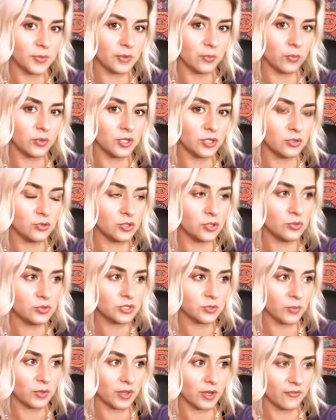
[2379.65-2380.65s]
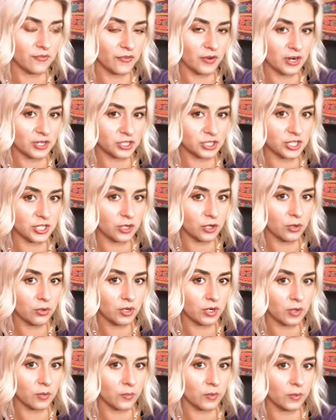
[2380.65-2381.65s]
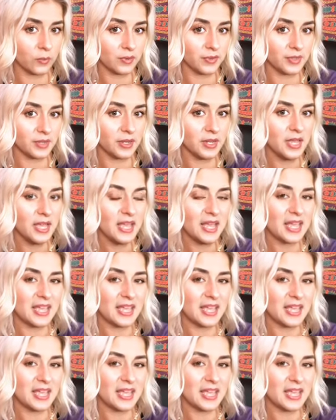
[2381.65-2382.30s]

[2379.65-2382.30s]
But when you use a fractionated coconut oil with it,